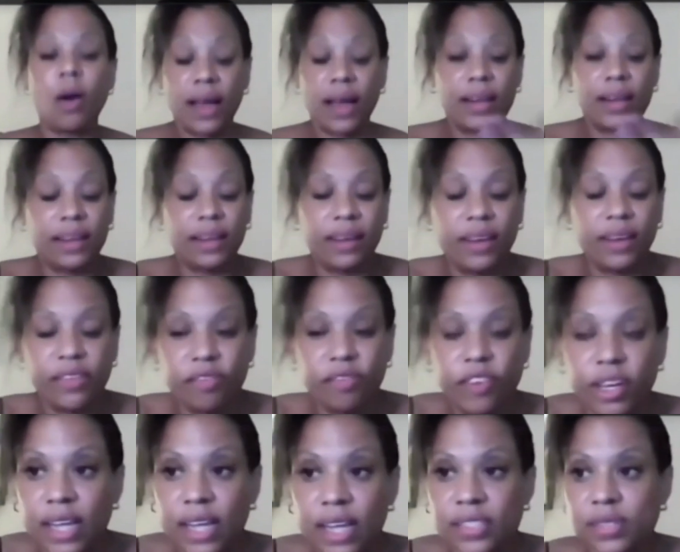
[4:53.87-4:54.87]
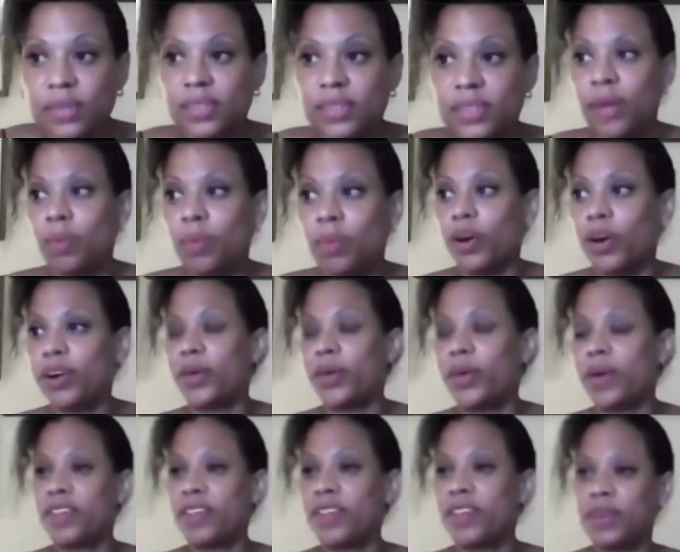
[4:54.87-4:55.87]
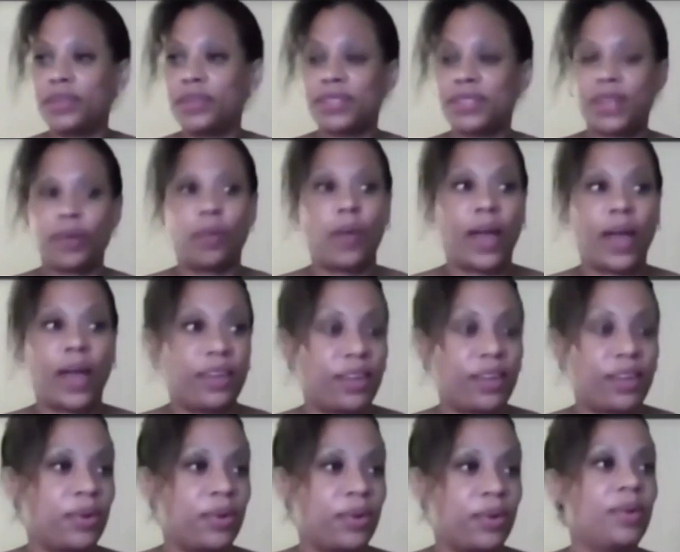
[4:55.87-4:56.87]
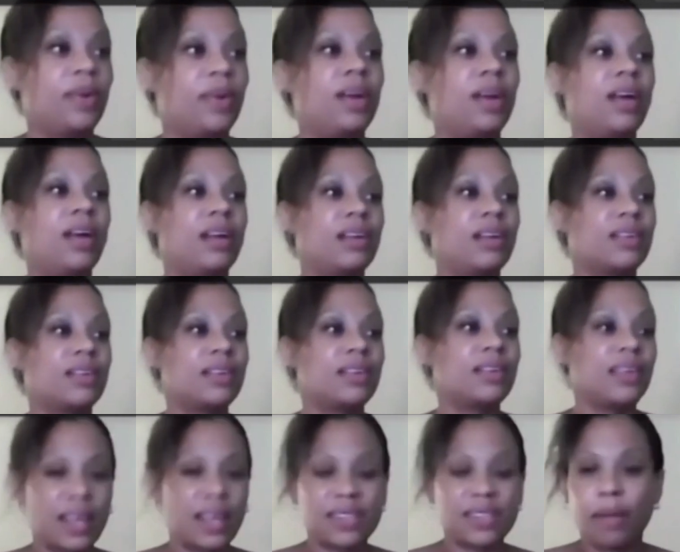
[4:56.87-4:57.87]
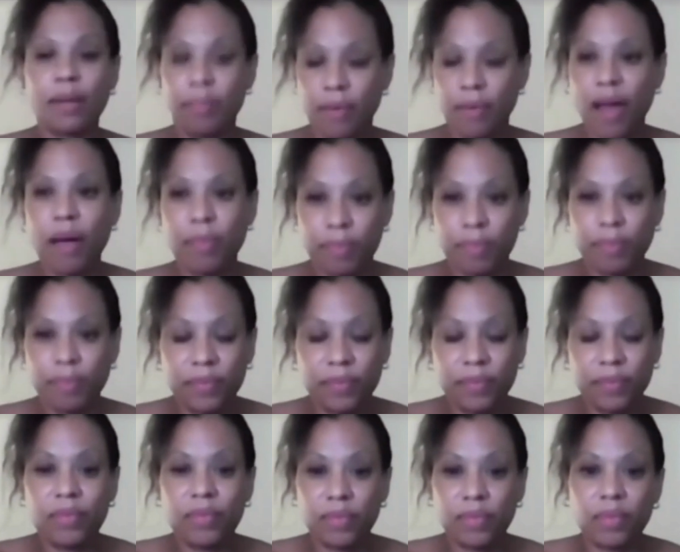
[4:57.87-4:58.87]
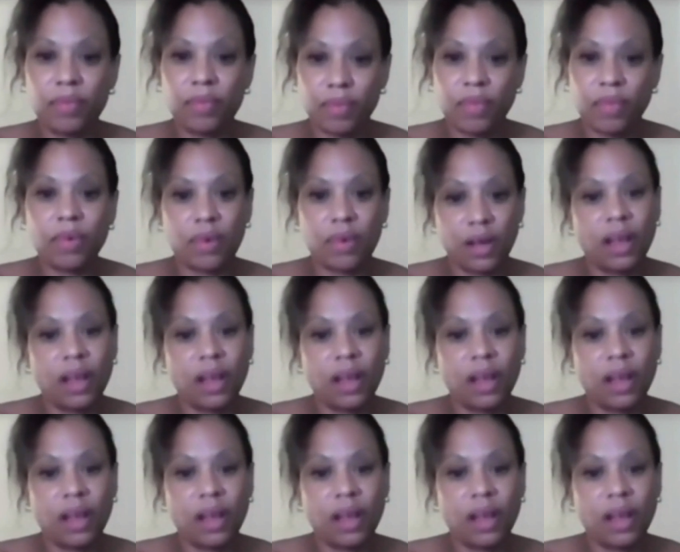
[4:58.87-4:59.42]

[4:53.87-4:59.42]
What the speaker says: I didn't realize you said were you. I thought you said when you. I assumed you are, but I'm asking.